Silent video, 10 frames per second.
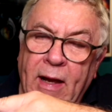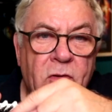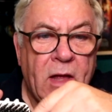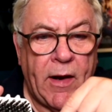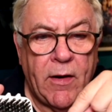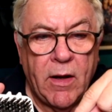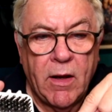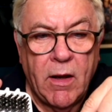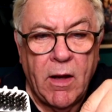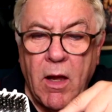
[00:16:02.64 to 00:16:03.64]
hex head,
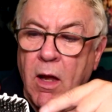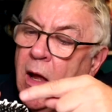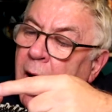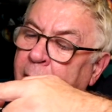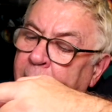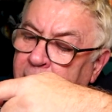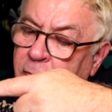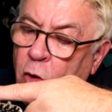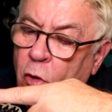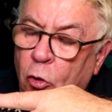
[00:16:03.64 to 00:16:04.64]
and then
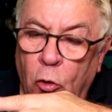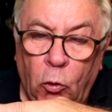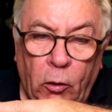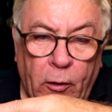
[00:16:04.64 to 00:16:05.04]
you've got all